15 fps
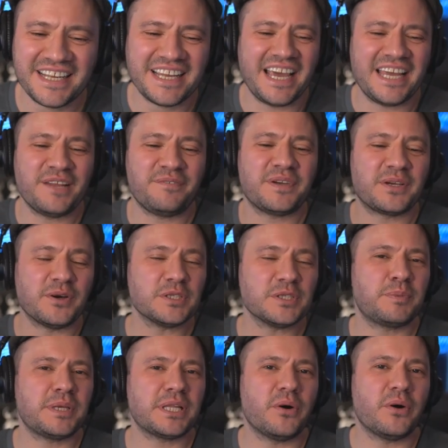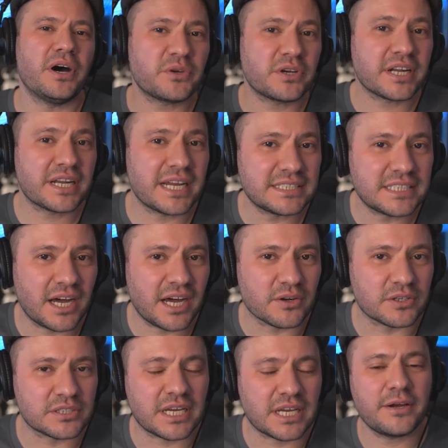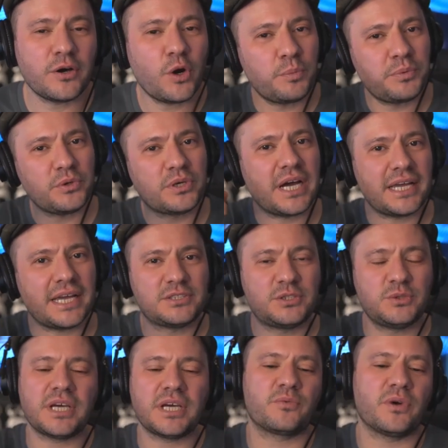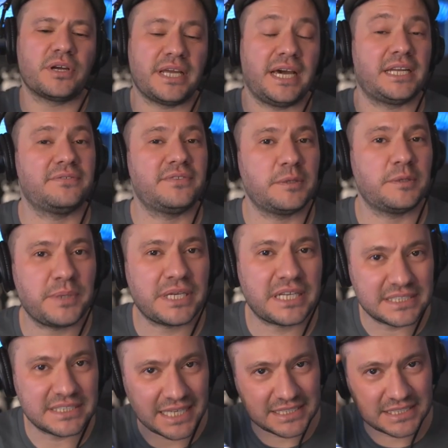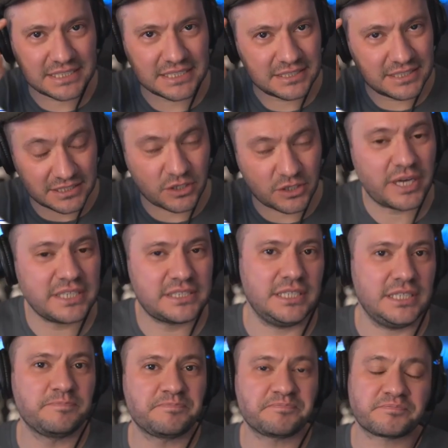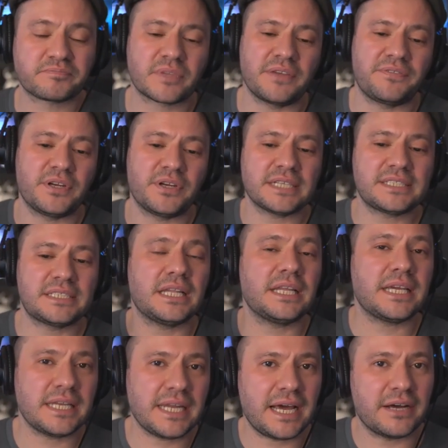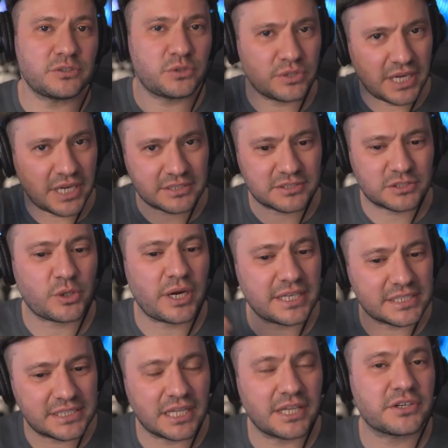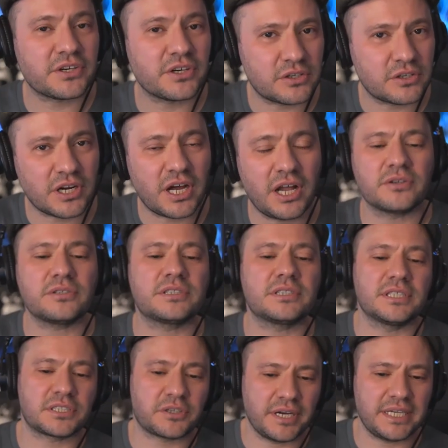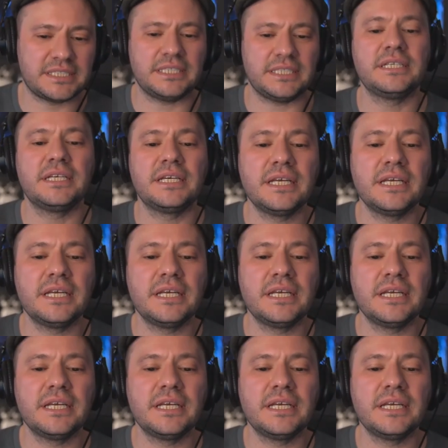And if it goes below $109, I hope you guys do not run out of it because it's crazy. If you're not selling it now, do not try to sell under $100. It's crazy.